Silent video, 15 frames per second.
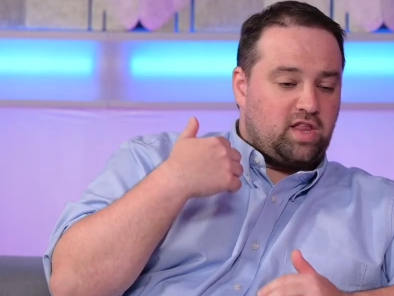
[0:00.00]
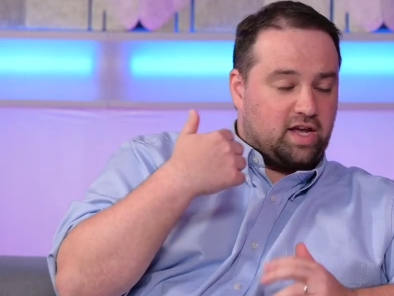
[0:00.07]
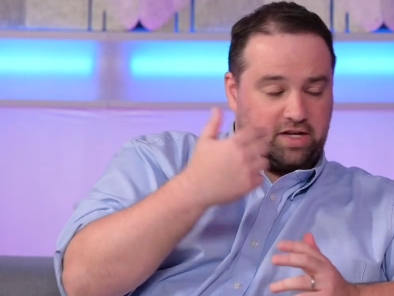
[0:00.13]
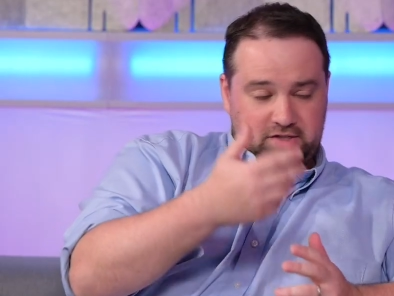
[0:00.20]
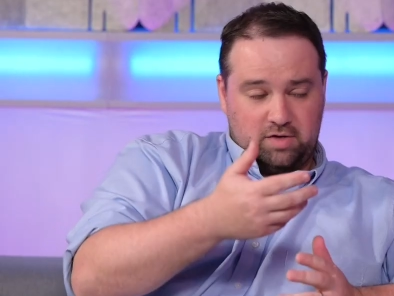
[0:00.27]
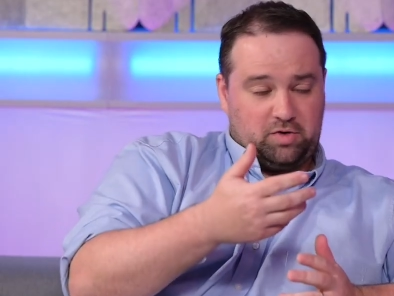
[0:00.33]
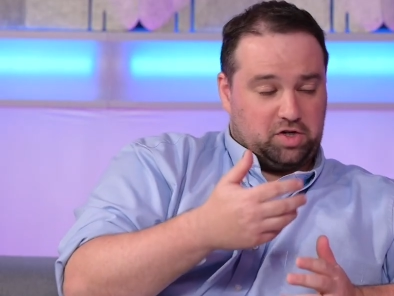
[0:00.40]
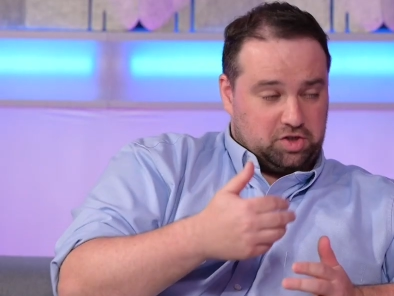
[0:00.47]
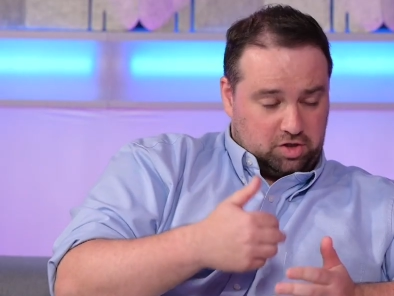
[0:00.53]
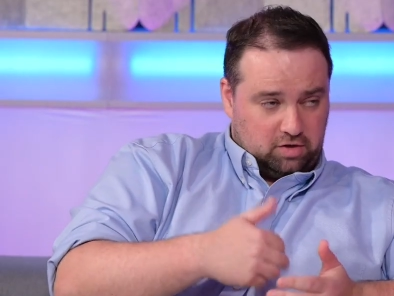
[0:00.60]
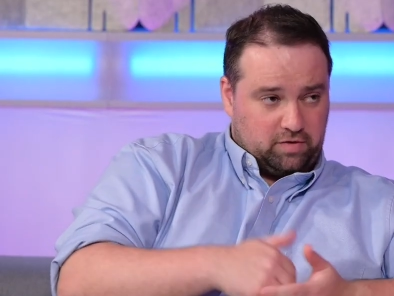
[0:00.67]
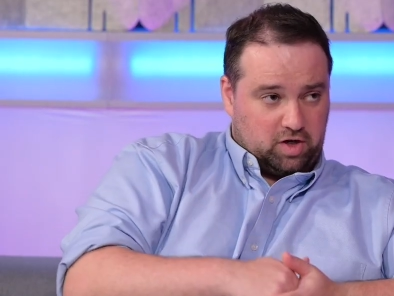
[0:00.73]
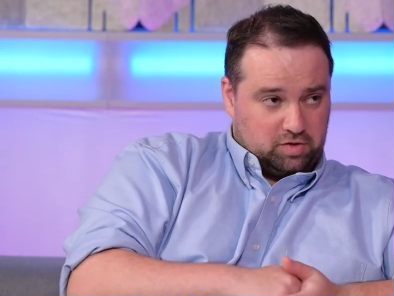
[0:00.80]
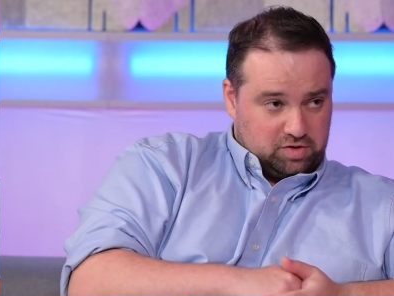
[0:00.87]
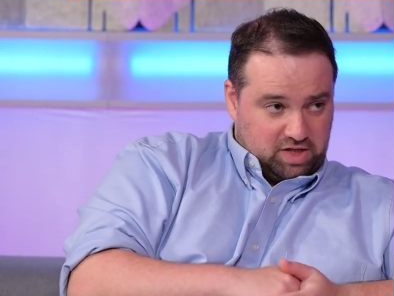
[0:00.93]
like I said, when your
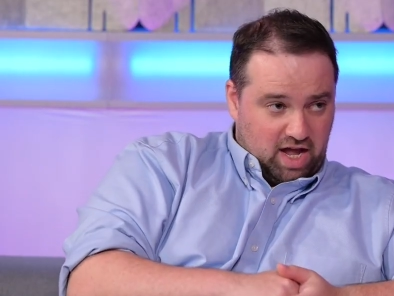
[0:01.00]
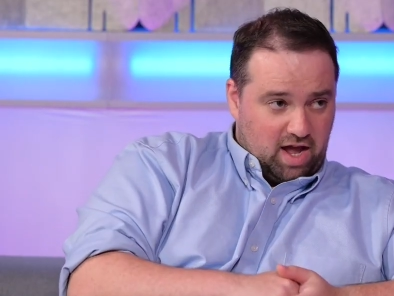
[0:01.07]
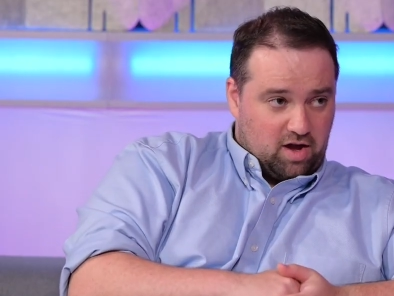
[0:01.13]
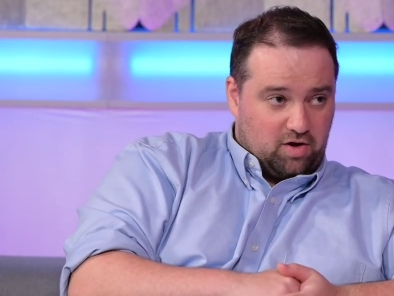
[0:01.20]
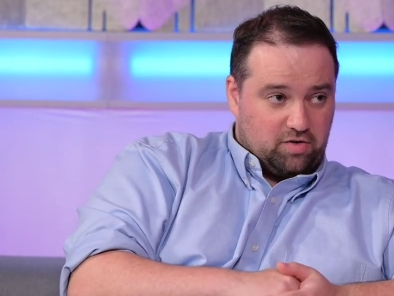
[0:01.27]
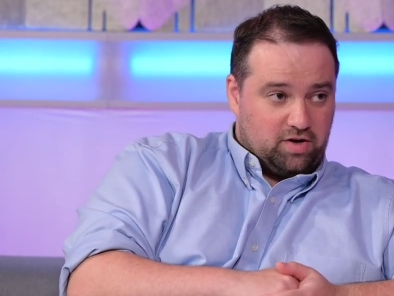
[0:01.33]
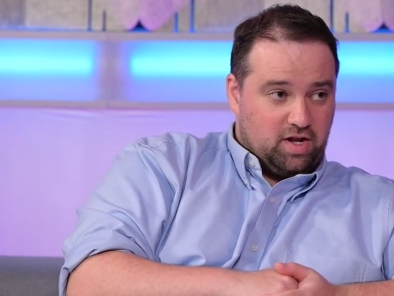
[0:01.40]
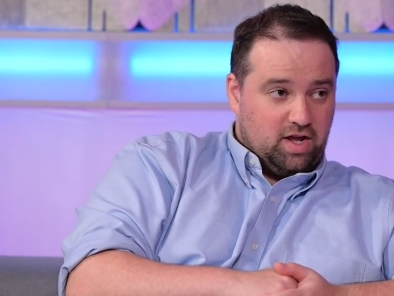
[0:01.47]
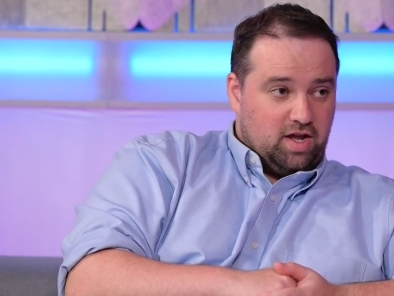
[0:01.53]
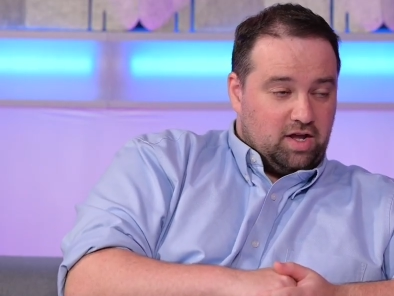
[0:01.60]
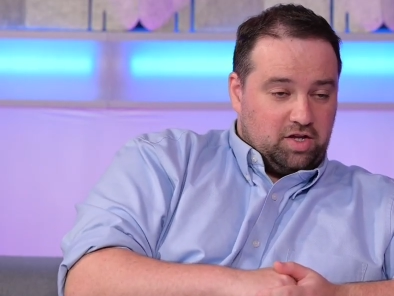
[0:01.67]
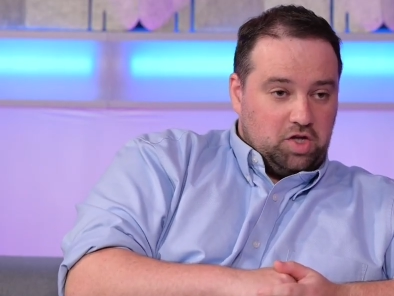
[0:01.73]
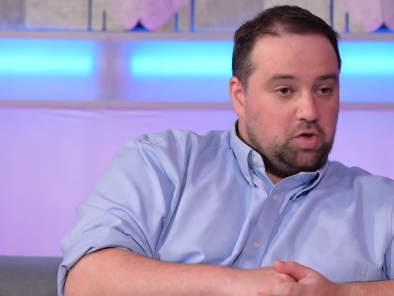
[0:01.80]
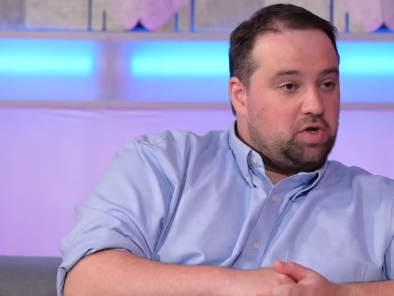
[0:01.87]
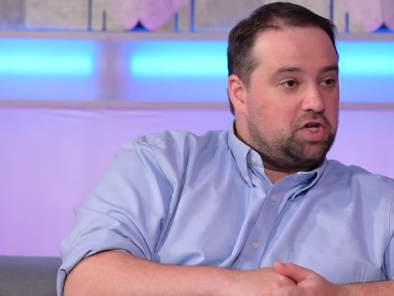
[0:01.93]
server goes down,
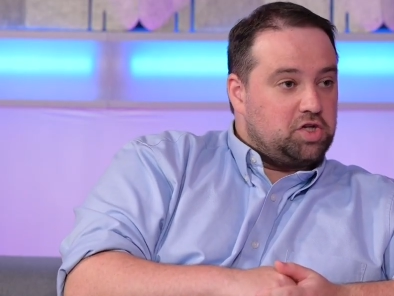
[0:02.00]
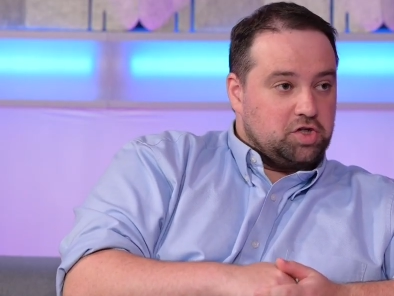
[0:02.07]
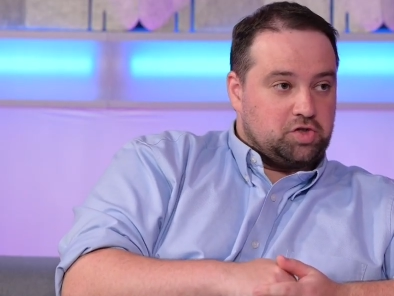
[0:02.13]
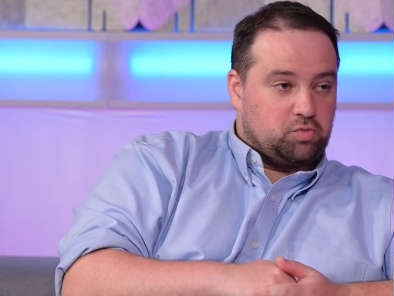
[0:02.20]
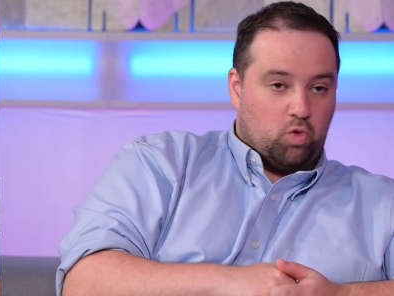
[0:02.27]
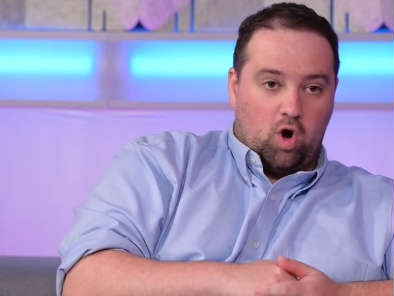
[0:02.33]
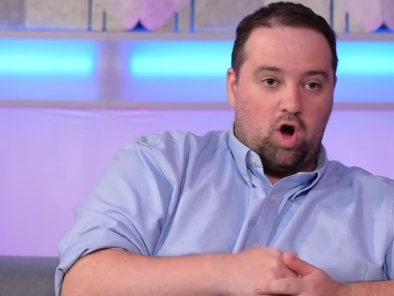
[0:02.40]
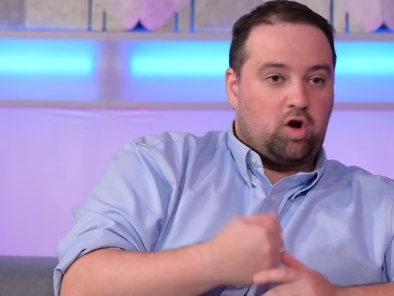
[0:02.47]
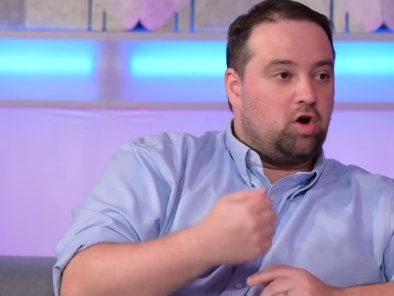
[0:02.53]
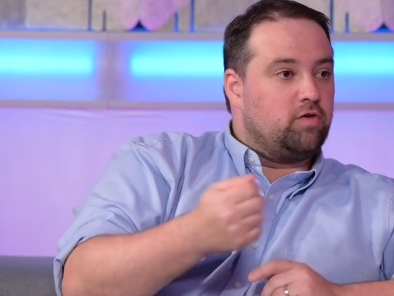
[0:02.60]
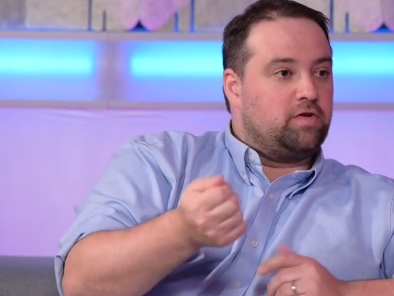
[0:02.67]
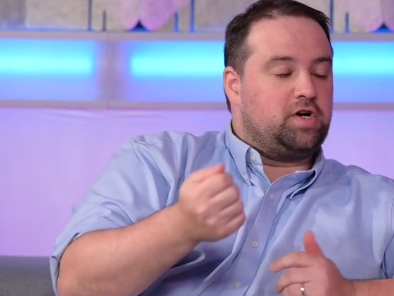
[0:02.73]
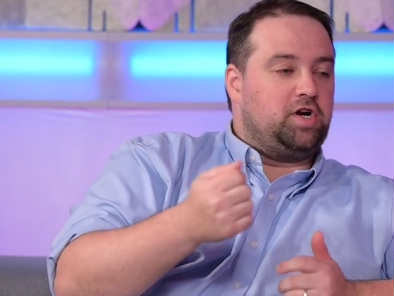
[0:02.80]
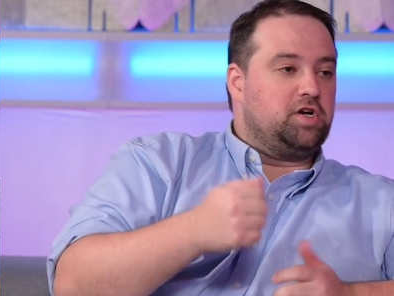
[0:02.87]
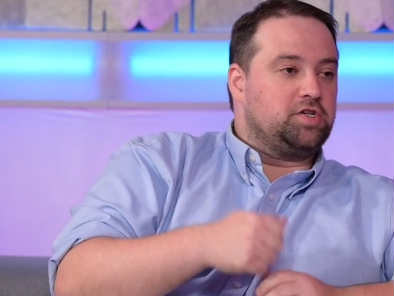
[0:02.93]
you can just walk
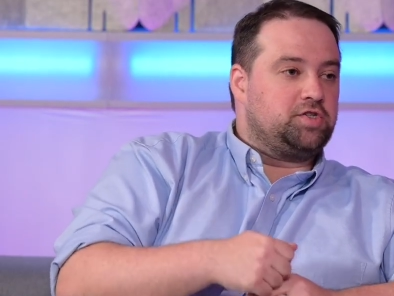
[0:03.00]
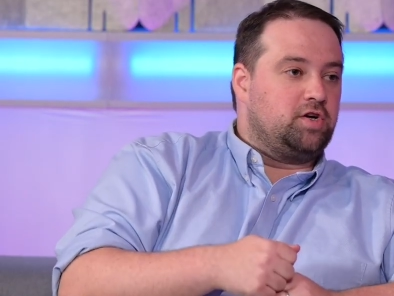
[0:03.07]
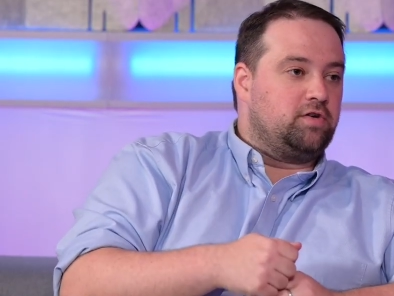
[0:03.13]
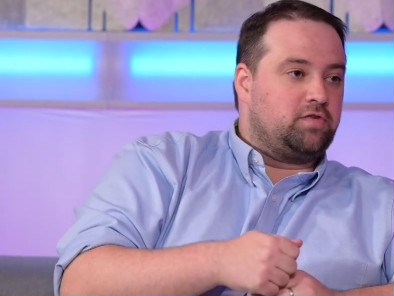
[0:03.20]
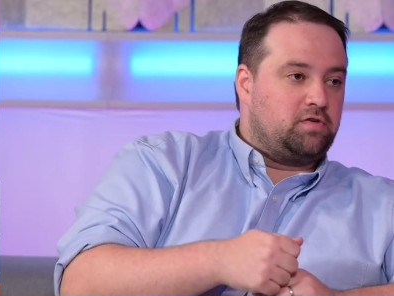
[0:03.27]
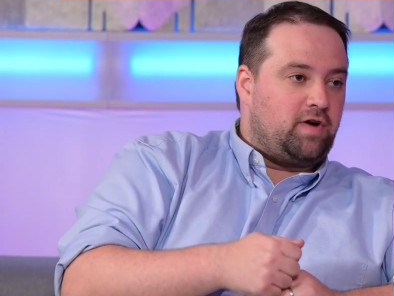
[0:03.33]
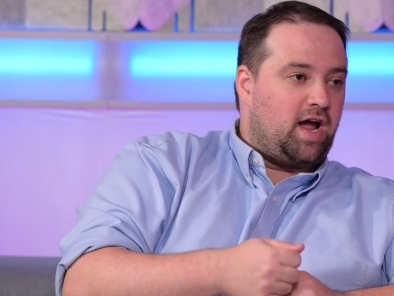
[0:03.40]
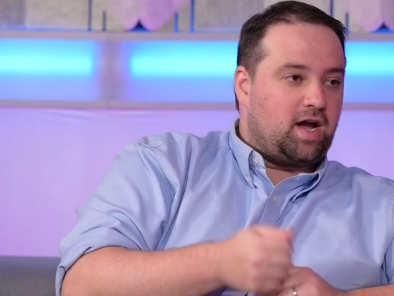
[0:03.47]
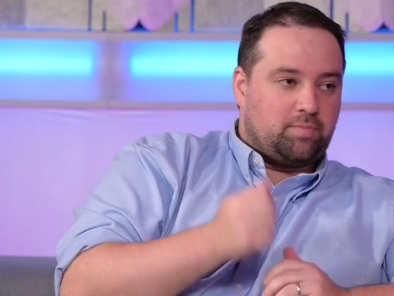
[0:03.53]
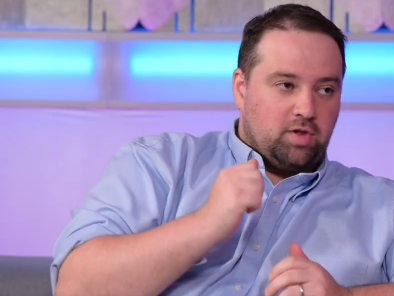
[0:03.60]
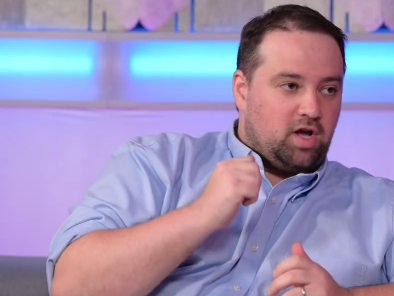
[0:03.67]
over to your server rack,